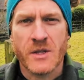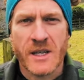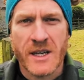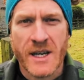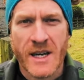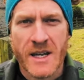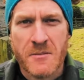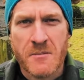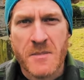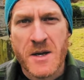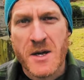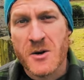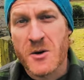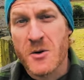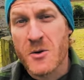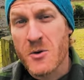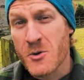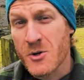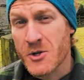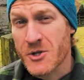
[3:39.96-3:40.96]
Kentmere
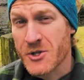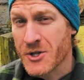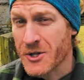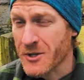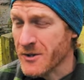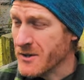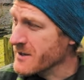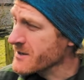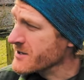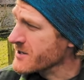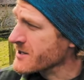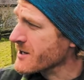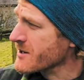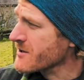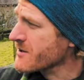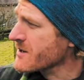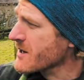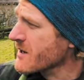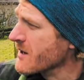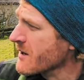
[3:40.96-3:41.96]
Horseshoe. So
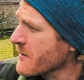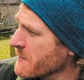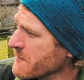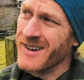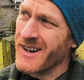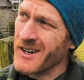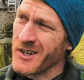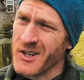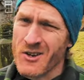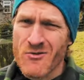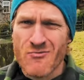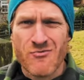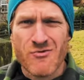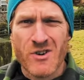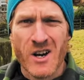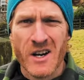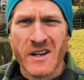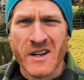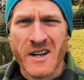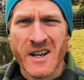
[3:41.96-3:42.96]
yeah, I'm gonna
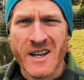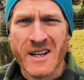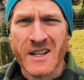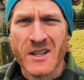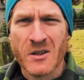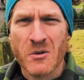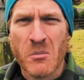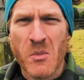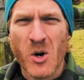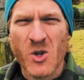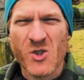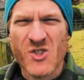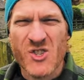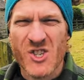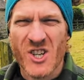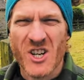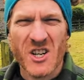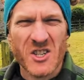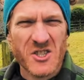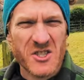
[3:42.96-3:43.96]
run a little
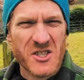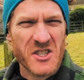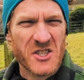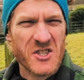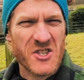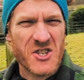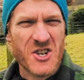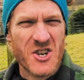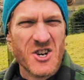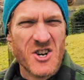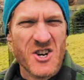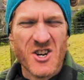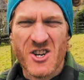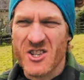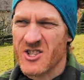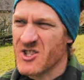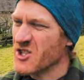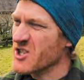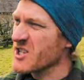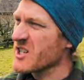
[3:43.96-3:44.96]
montage of the
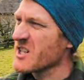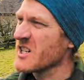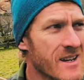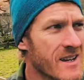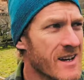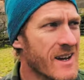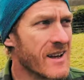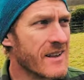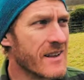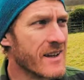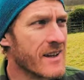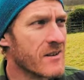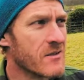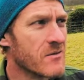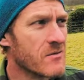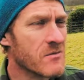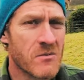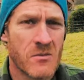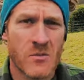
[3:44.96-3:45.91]
church and then